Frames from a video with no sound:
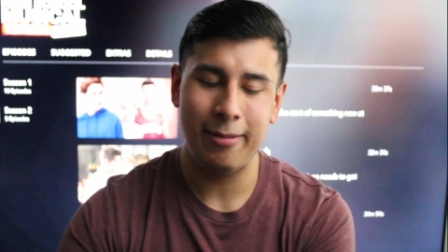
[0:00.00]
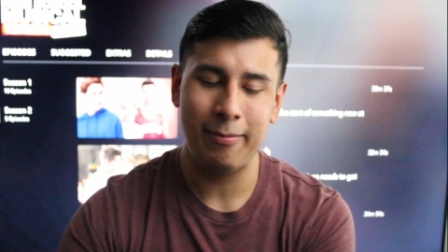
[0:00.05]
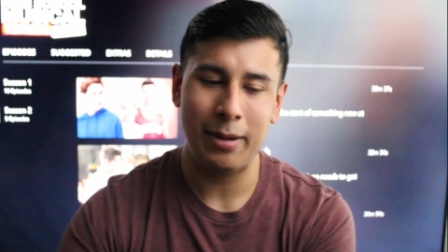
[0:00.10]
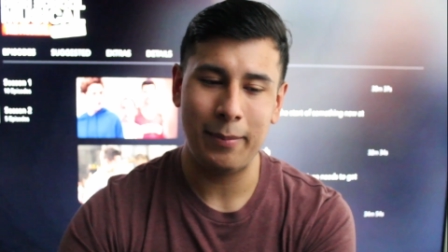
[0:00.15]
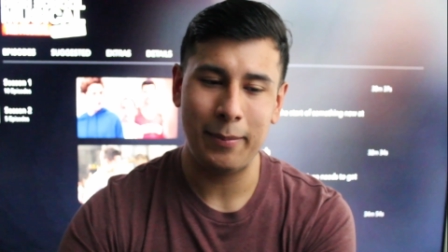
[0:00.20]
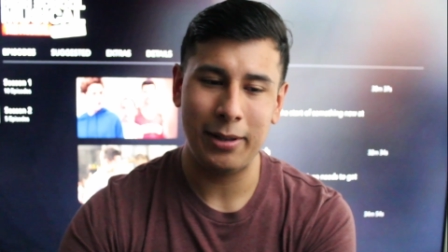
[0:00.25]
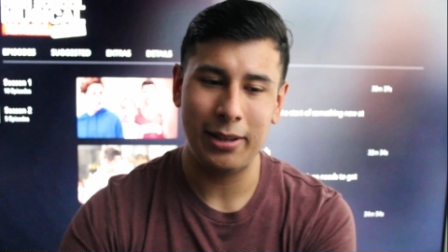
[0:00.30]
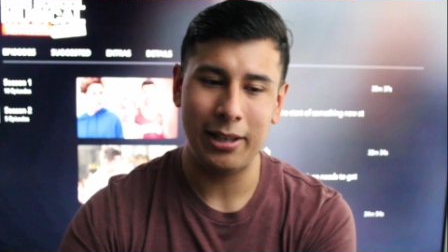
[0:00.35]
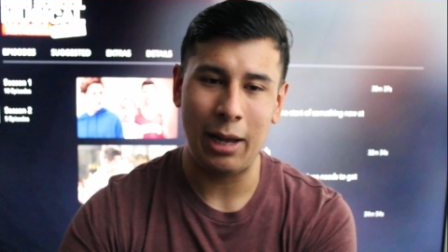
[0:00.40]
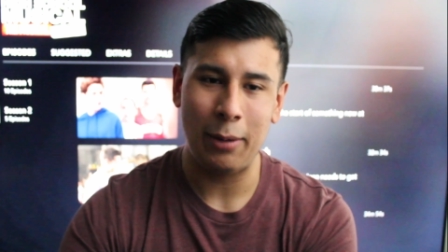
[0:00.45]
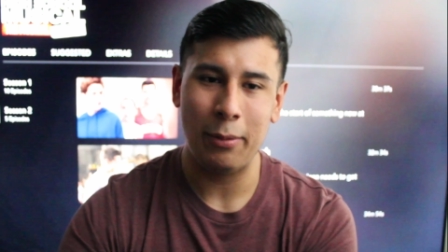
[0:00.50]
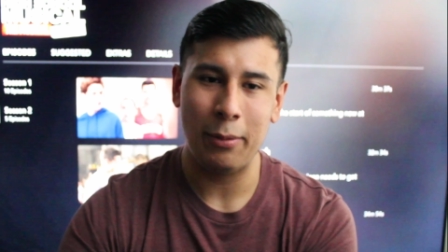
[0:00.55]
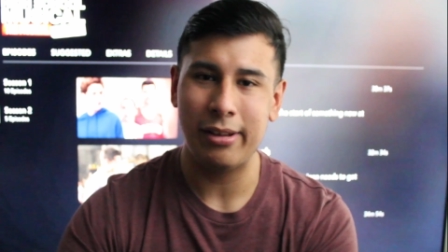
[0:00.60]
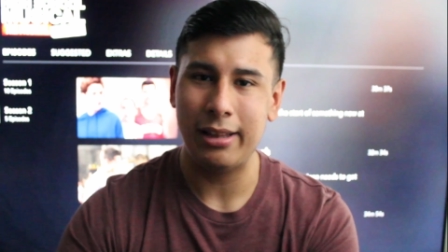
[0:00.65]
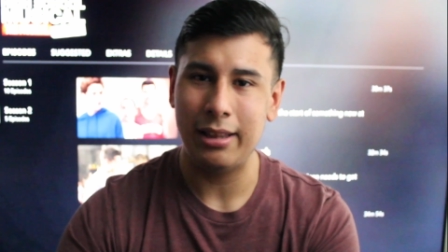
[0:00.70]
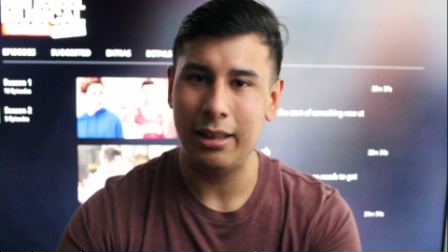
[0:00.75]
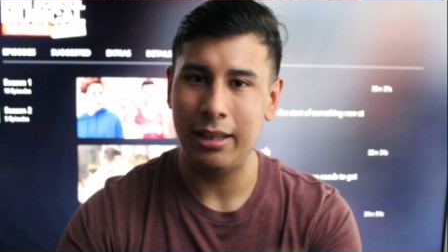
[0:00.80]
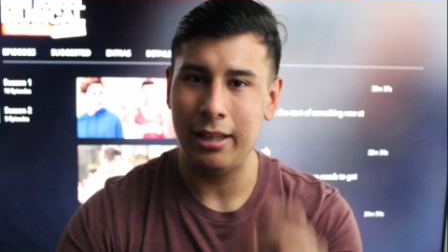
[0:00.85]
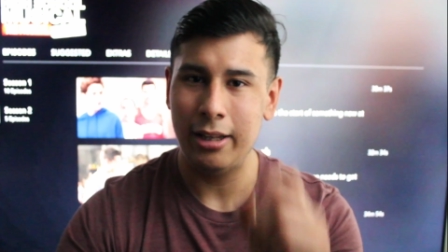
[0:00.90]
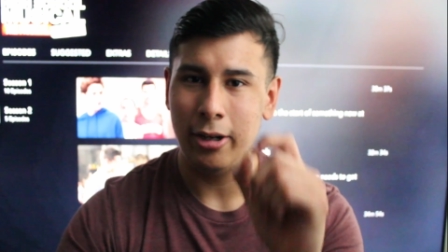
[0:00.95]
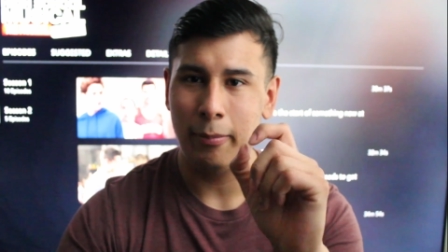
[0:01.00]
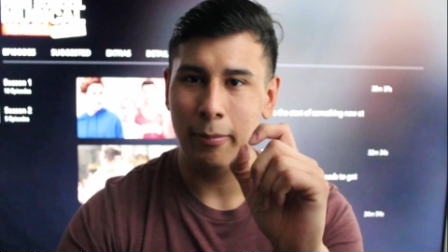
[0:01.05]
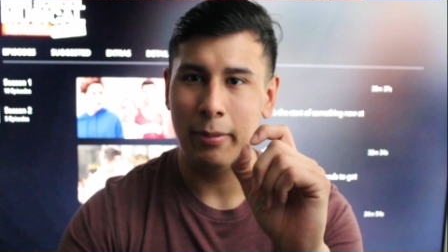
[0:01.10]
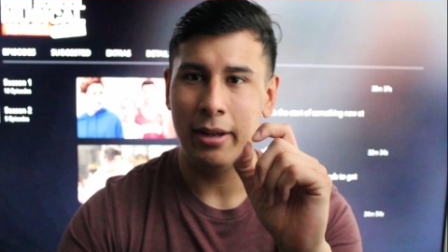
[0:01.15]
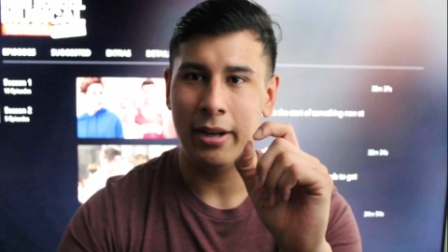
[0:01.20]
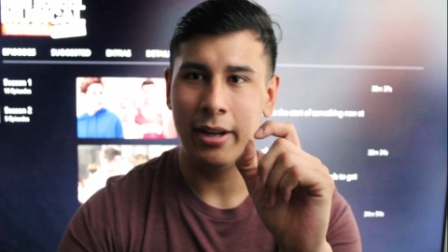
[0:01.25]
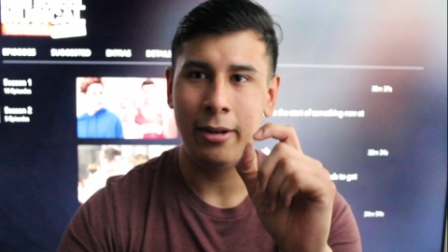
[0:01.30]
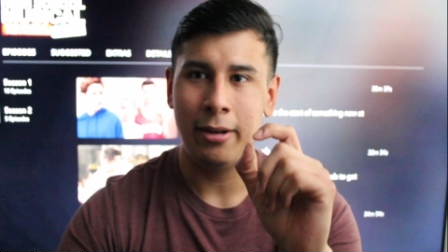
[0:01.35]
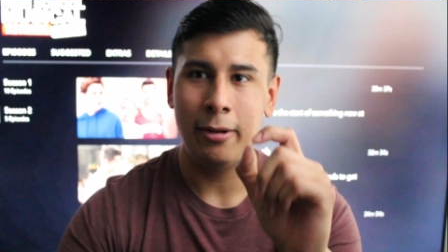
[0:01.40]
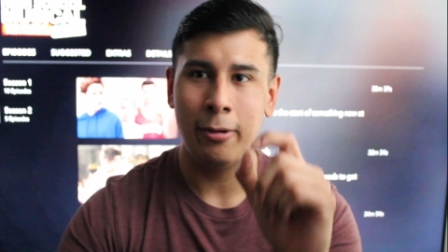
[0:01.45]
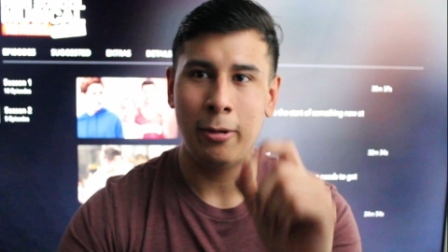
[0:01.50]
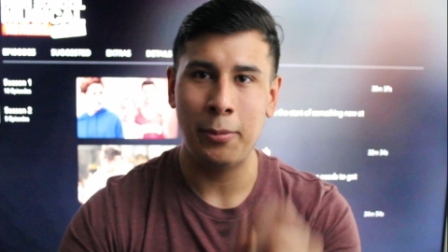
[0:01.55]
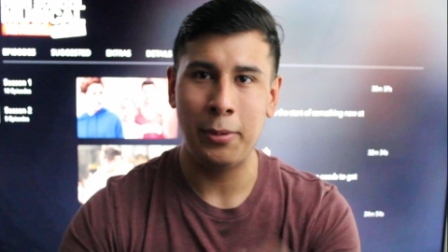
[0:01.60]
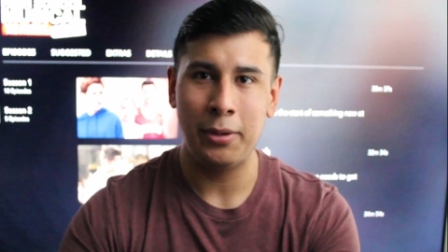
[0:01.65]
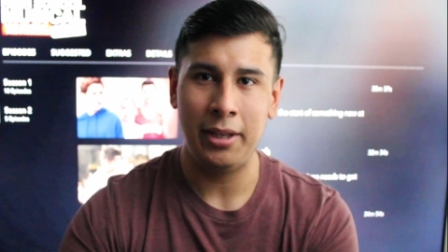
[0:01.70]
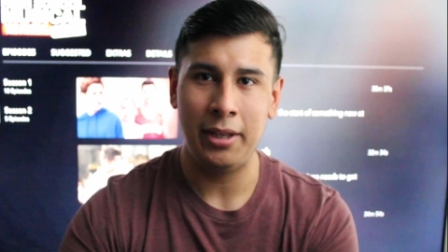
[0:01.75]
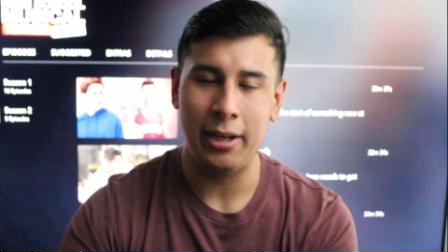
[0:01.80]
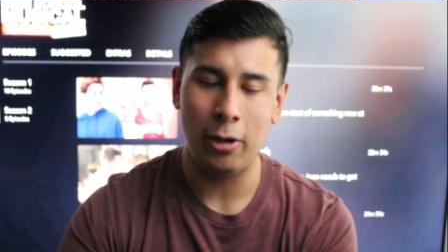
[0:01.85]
but I'm a, I was a little bit annoyed with the